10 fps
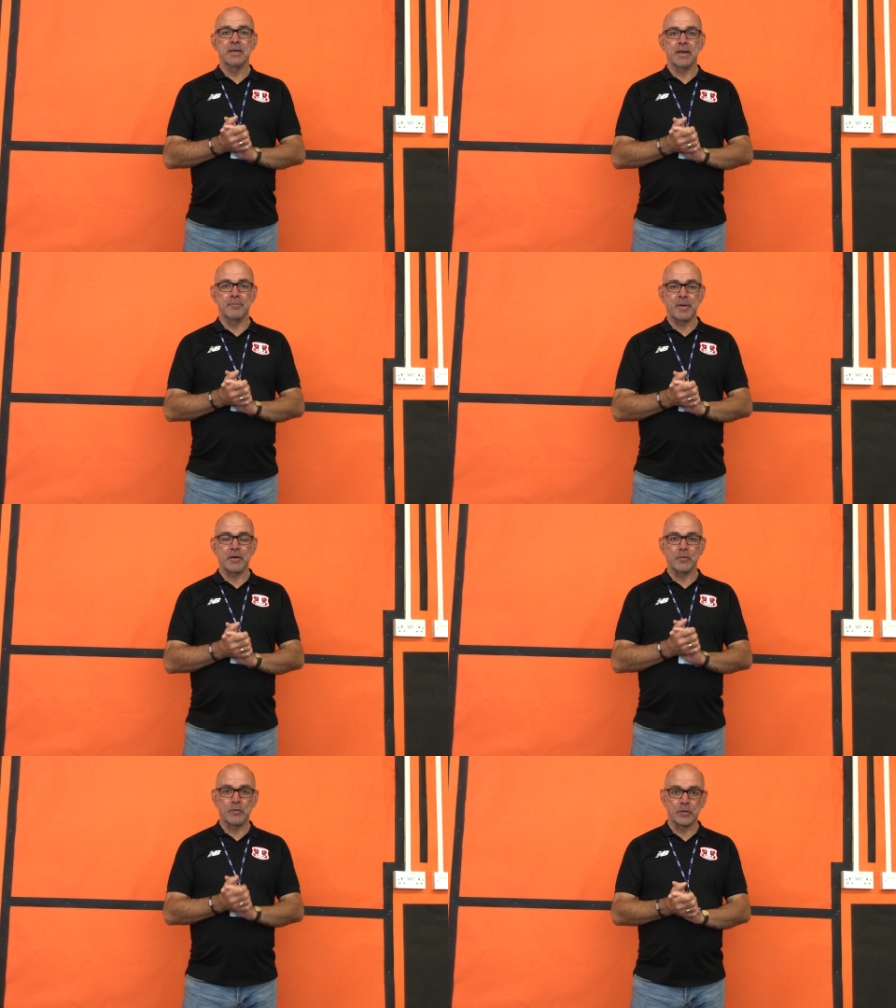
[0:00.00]
come
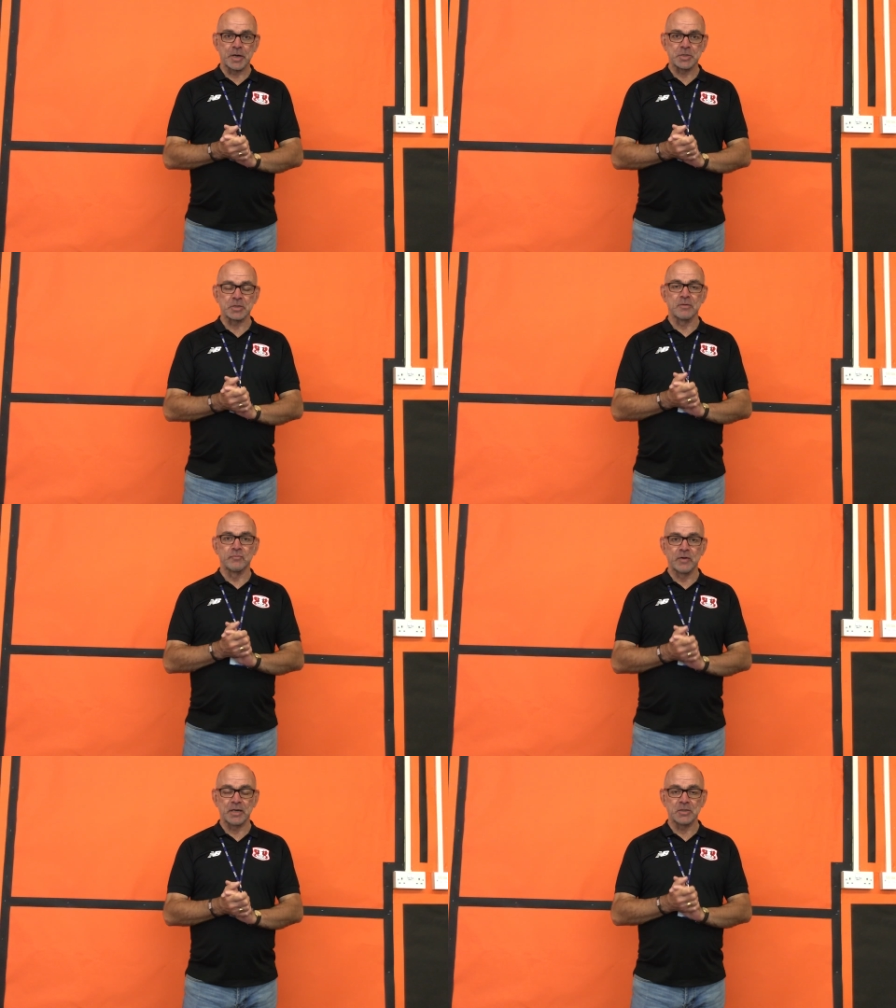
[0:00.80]
back refreshed
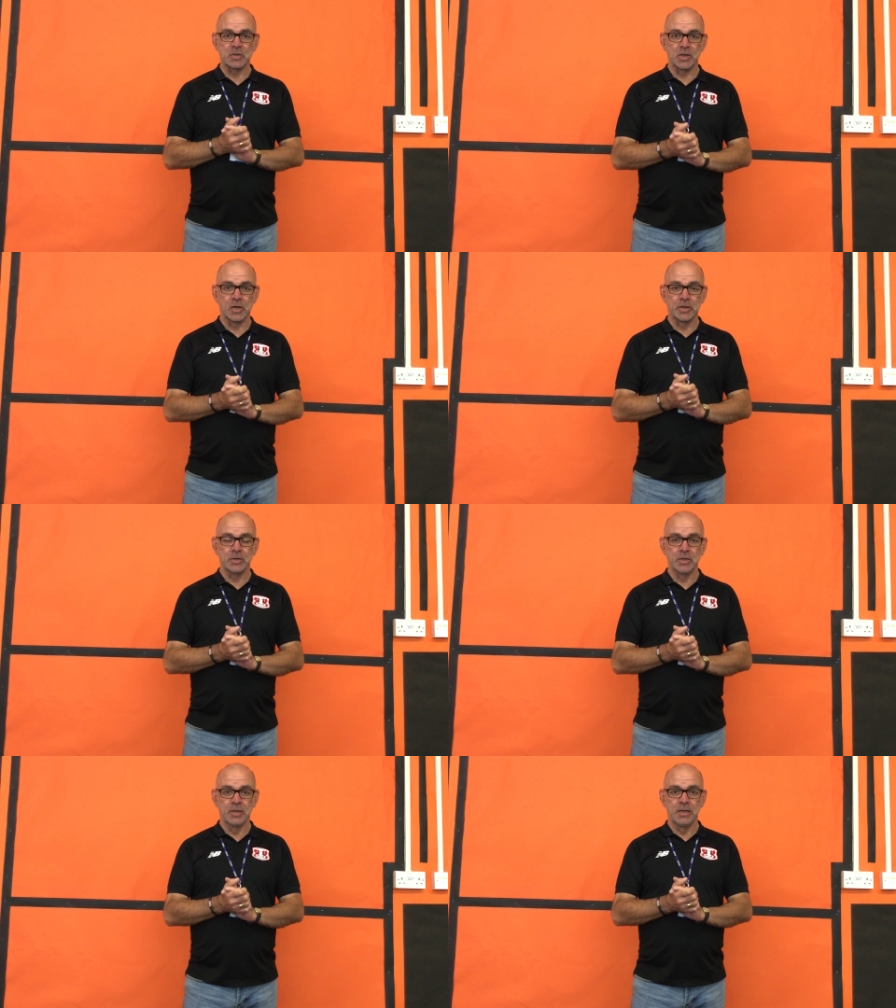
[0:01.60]
and ready to learn
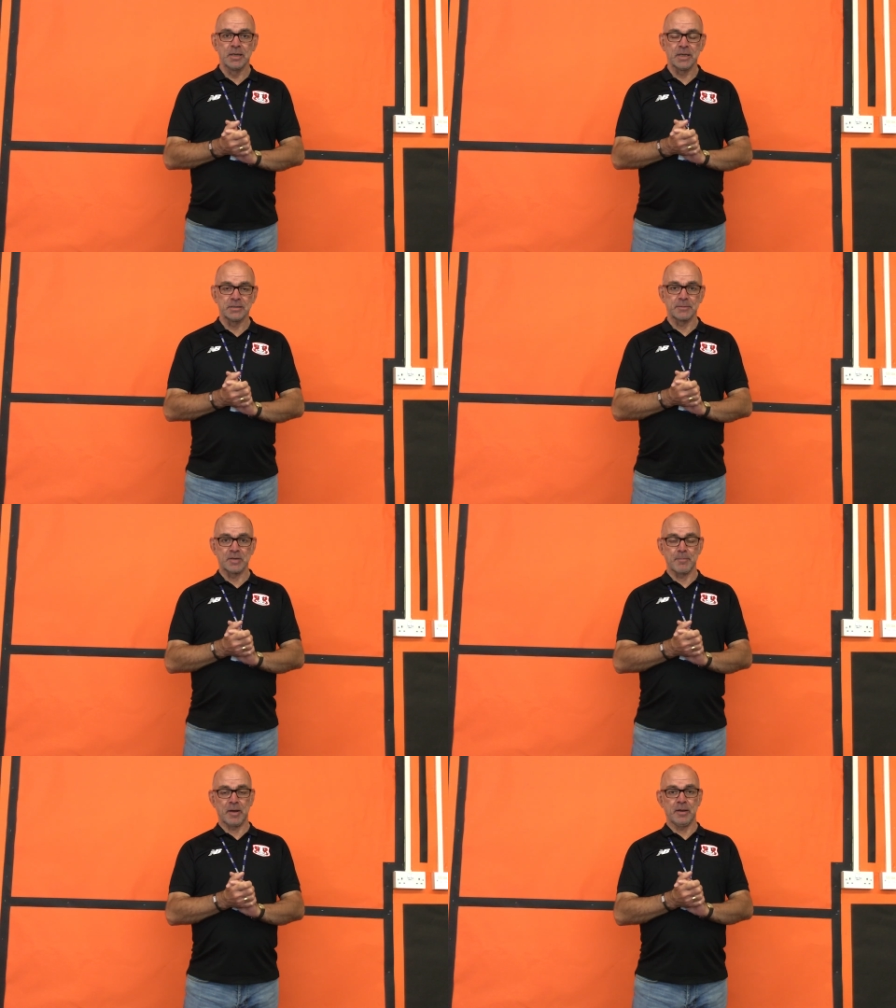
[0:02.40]
in
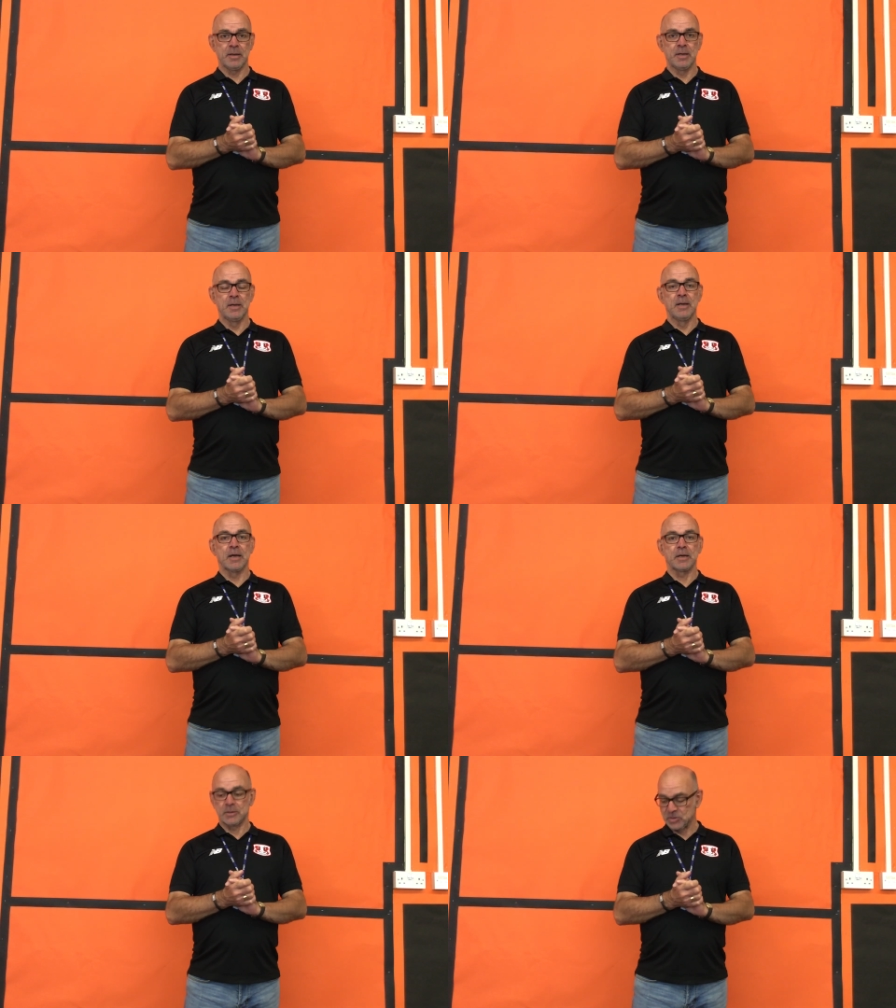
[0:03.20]
September,
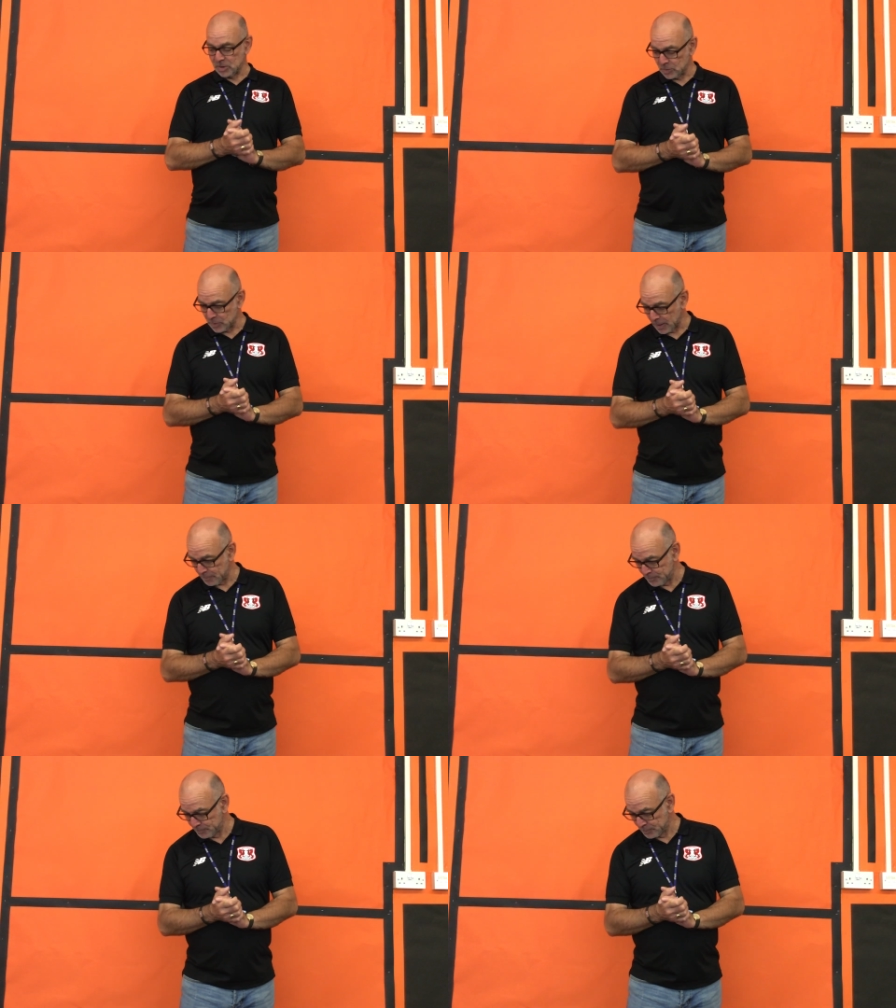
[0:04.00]
and I'll see you then.
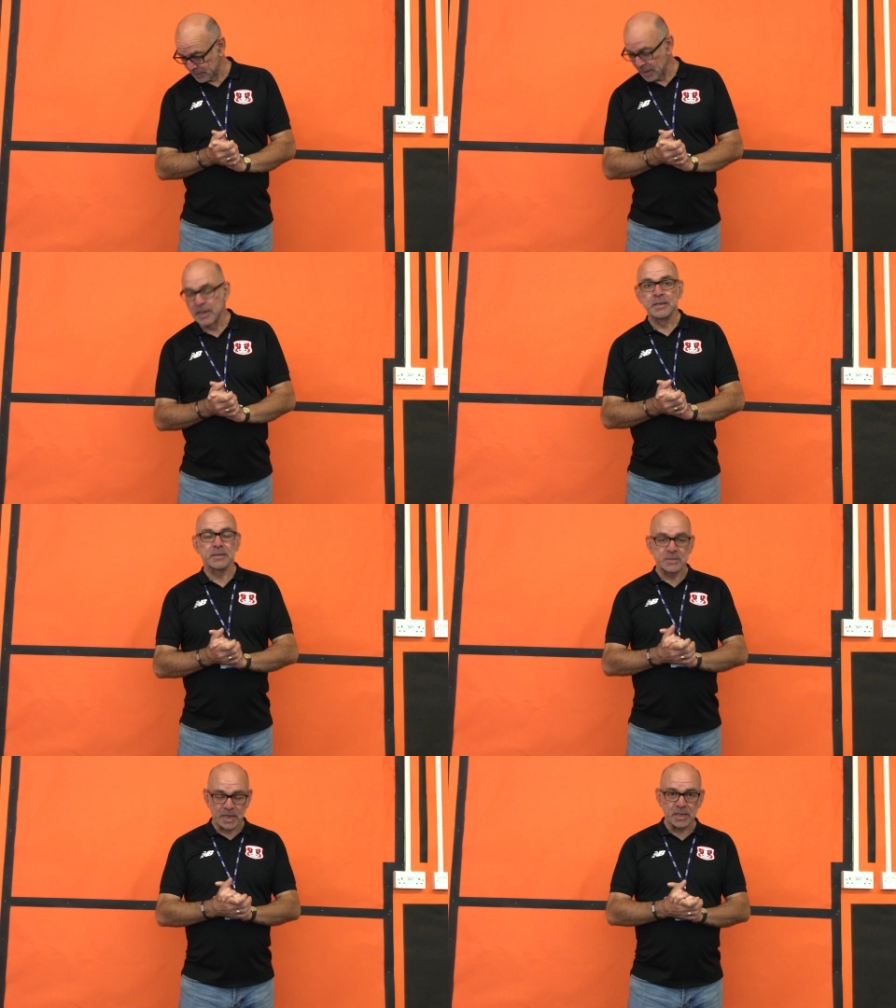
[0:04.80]

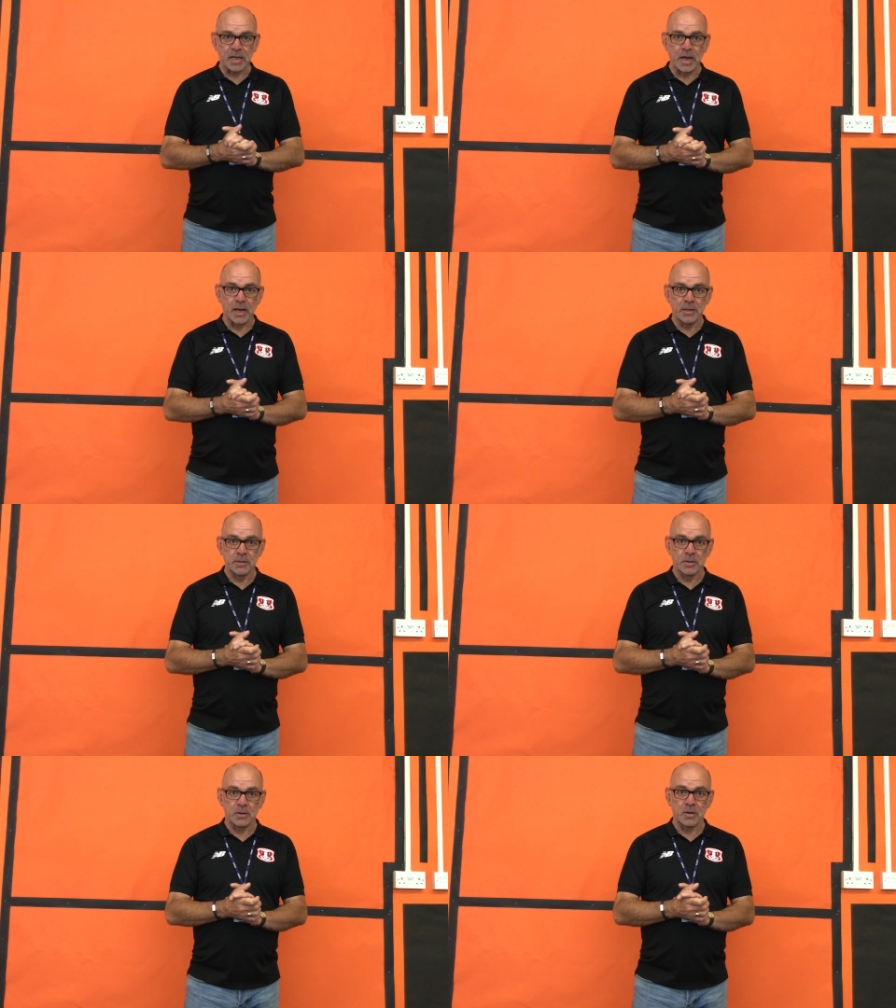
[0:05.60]
Take care,
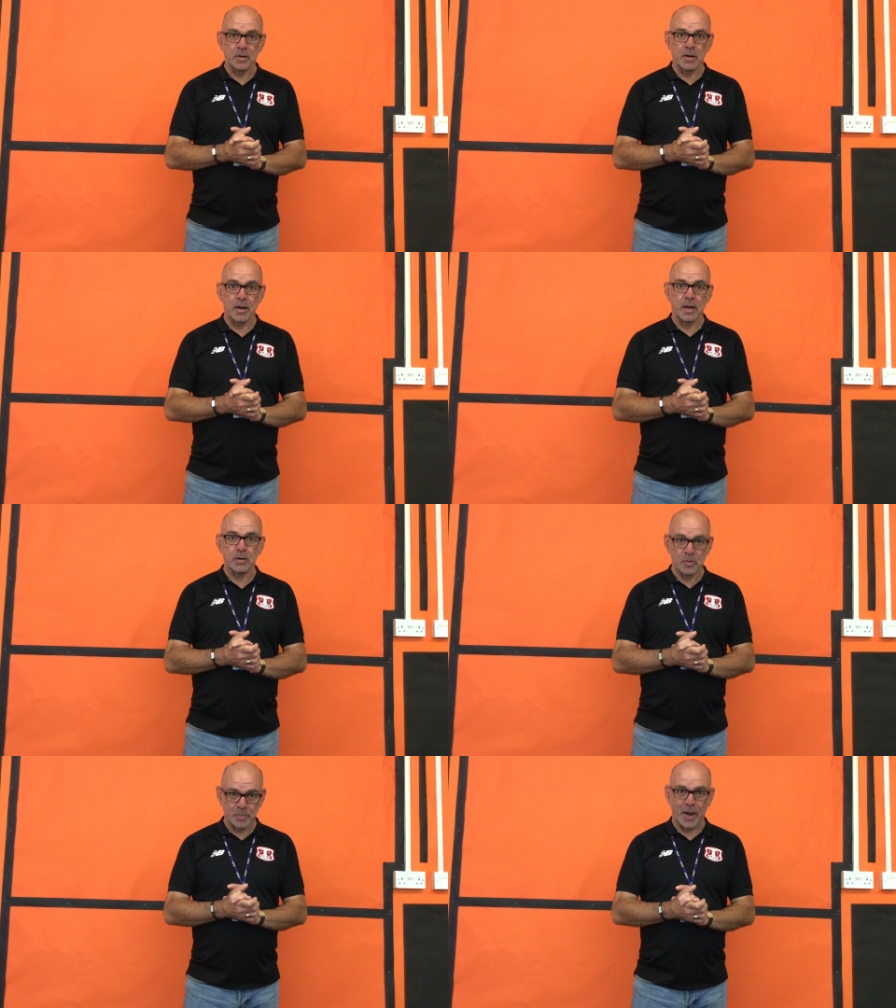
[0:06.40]

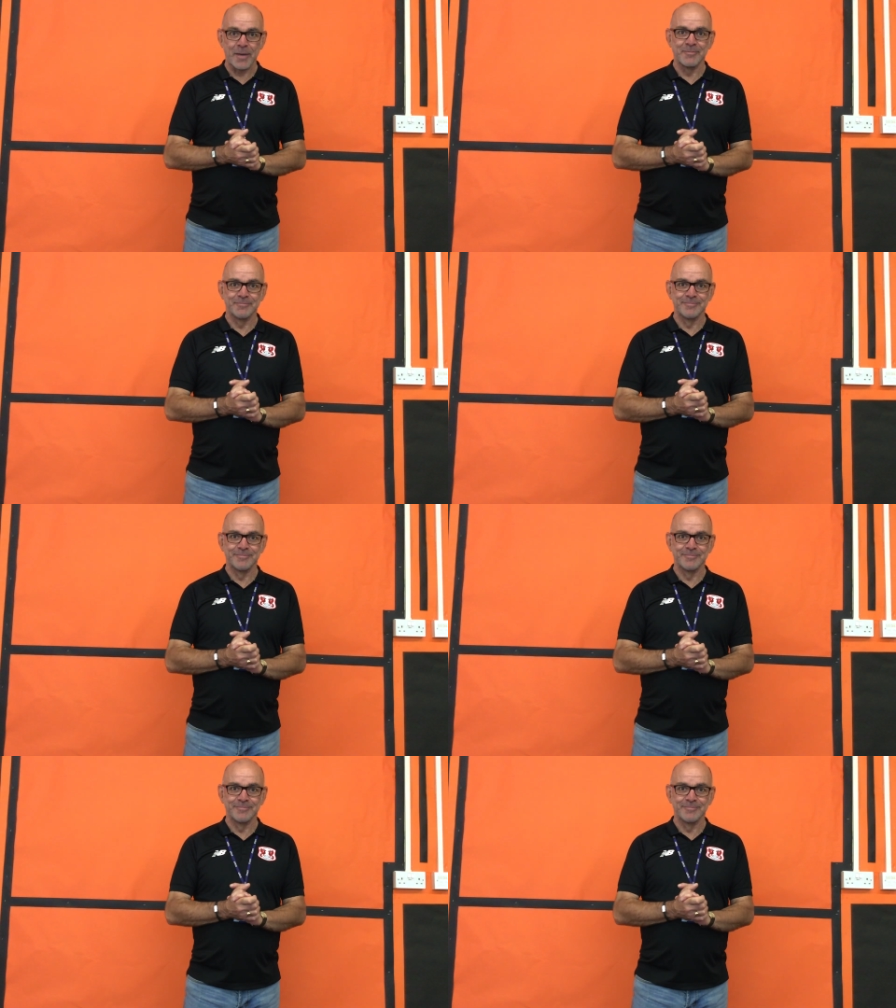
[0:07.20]
goodbye.